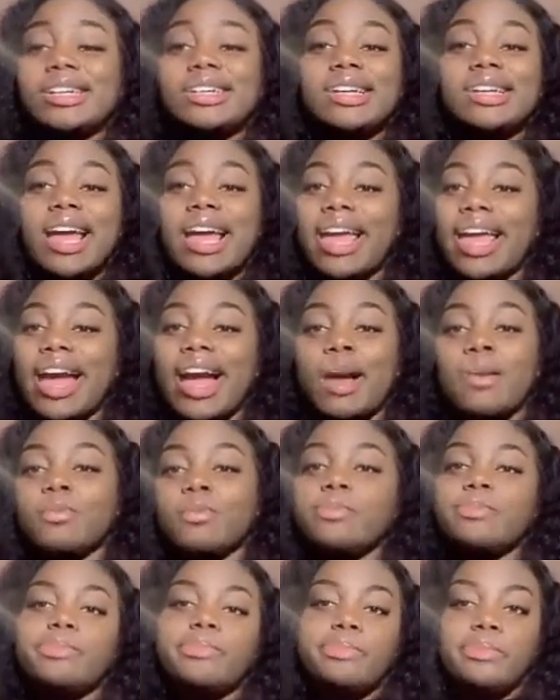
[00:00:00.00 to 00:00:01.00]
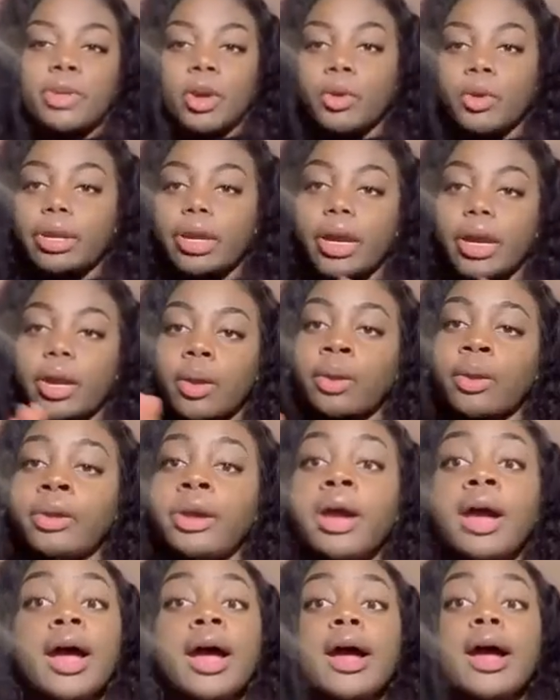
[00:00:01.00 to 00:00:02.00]
I'm going to Howard.
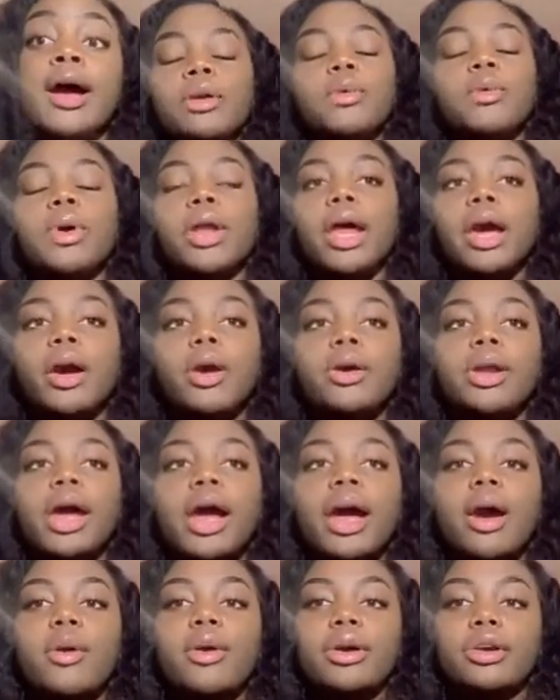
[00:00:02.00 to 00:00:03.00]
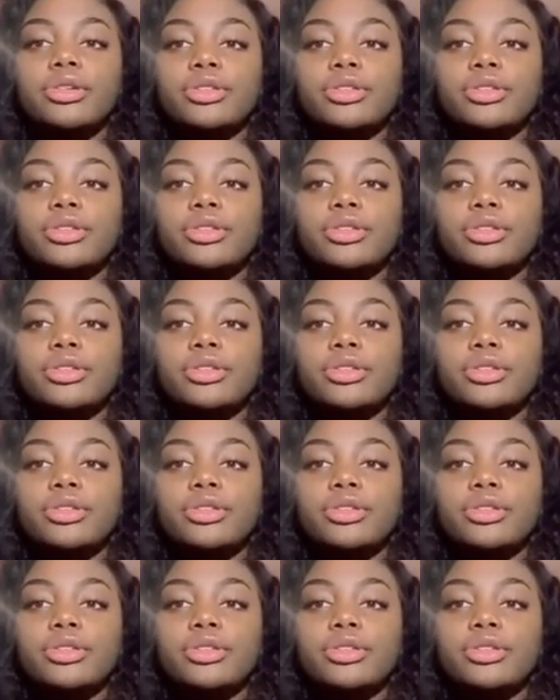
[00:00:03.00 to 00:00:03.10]
When I go to Howard,